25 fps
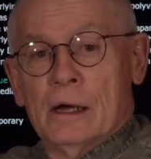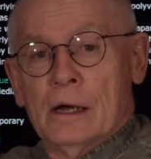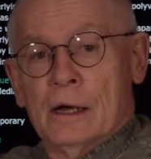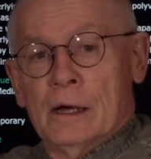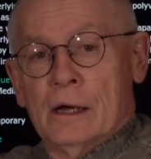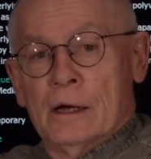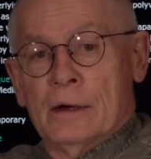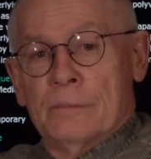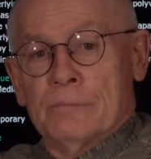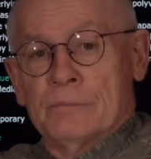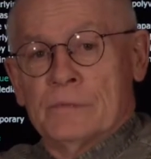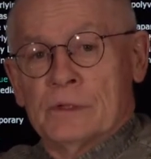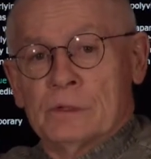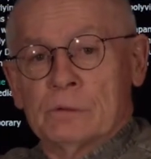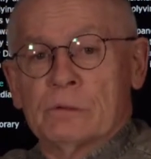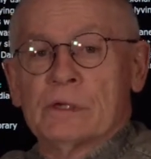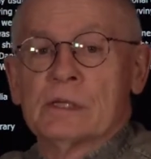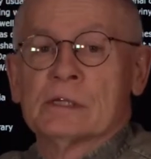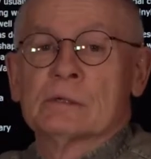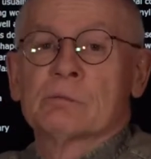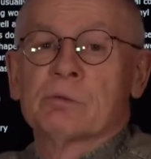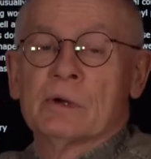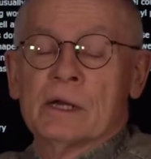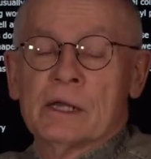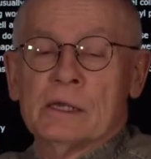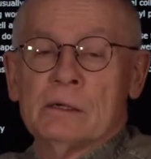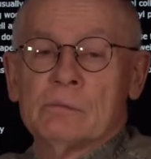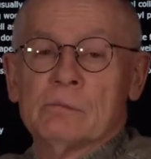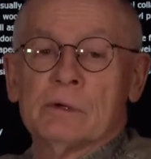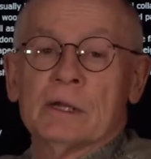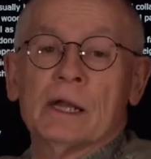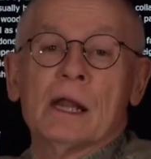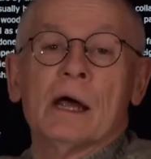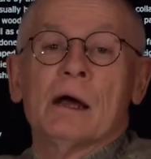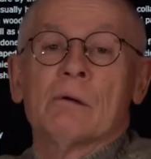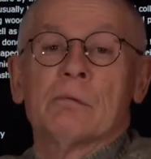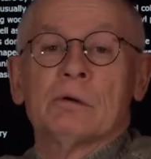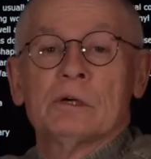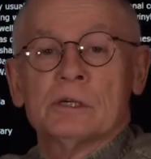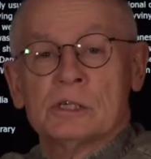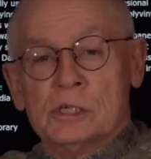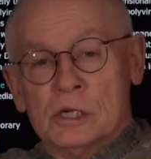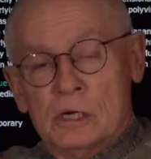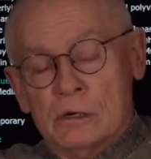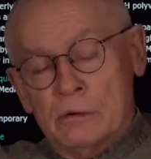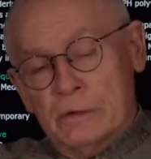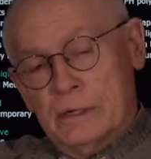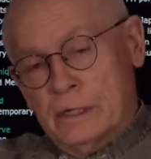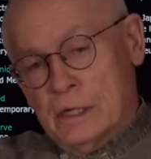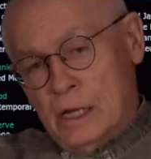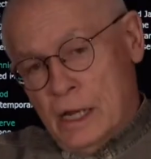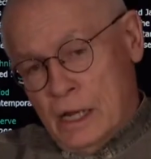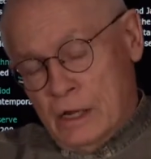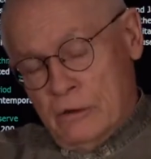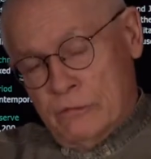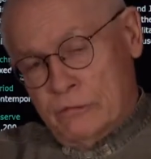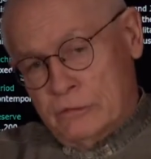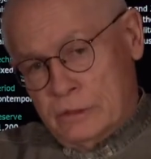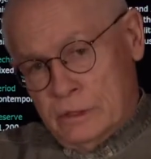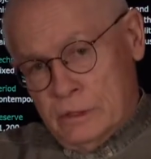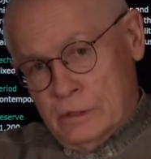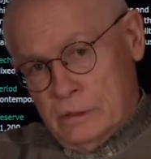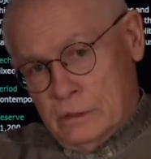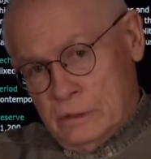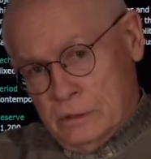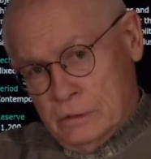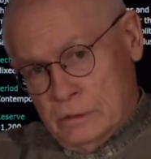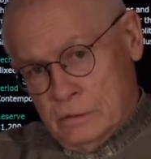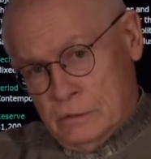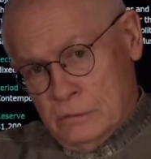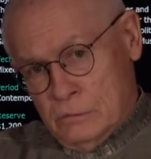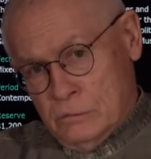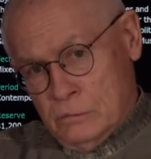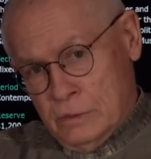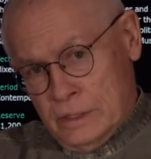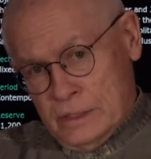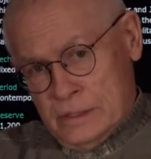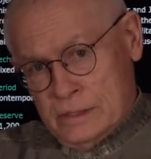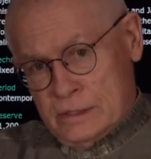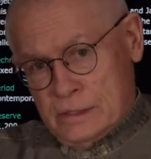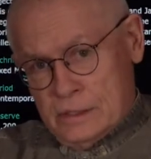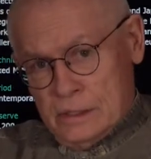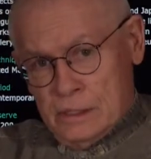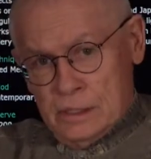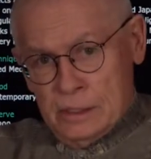to explain, but I will show it afterwards